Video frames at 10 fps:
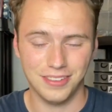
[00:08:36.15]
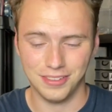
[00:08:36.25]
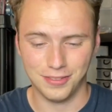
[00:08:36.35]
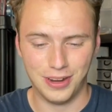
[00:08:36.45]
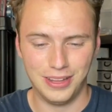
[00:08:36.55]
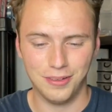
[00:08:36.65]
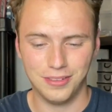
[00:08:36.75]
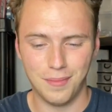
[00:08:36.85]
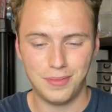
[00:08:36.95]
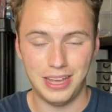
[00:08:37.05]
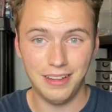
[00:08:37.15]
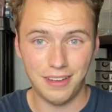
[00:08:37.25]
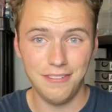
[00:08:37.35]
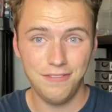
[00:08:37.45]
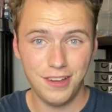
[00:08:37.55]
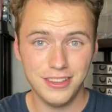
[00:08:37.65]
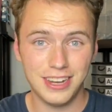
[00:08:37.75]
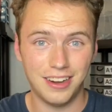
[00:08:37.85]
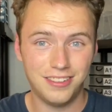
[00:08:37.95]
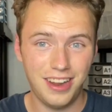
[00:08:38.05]
This was funny that it was empty. I felt
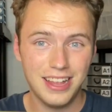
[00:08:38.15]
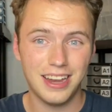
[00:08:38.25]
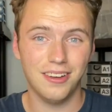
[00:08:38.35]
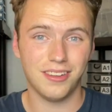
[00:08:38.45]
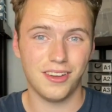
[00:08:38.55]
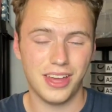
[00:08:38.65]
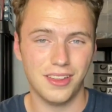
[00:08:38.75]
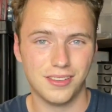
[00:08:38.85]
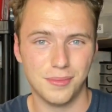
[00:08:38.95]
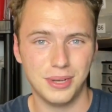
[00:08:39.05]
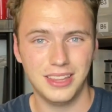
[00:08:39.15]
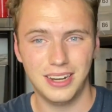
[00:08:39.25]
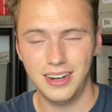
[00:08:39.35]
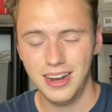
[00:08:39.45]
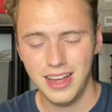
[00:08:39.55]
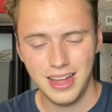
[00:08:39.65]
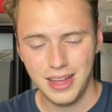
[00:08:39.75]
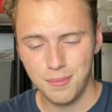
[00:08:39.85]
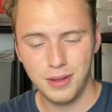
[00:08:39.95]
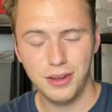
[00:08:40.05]
it, I shaked it. I was like, okay, there's something in there,
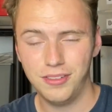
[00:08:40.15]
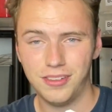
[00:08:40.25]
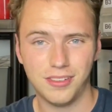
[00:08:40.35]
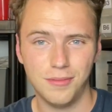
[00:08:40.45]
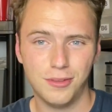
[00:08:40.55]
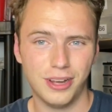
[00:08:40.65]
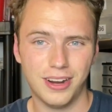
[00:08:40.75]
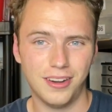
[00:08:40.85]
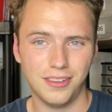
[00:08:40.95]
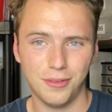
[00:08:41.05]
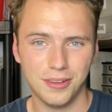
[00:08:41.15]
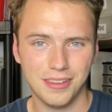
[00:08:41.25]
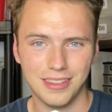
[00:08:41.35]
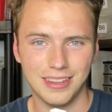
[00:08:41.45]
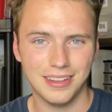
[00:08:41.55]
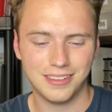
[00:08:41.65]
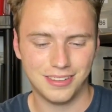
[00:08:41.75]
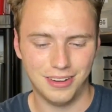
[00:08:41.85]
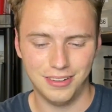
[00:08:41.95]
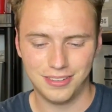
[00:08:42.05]
but it was just some toy cars. It wasn't this.
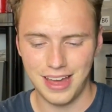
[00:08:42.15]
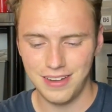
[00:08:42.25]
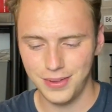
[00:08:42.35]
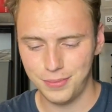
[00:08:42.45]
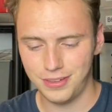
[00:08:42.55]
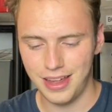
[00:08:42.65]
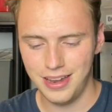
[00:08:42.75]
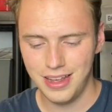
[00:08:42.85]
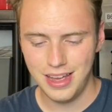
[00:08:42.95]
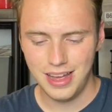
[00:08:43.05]
So I was kind of upset.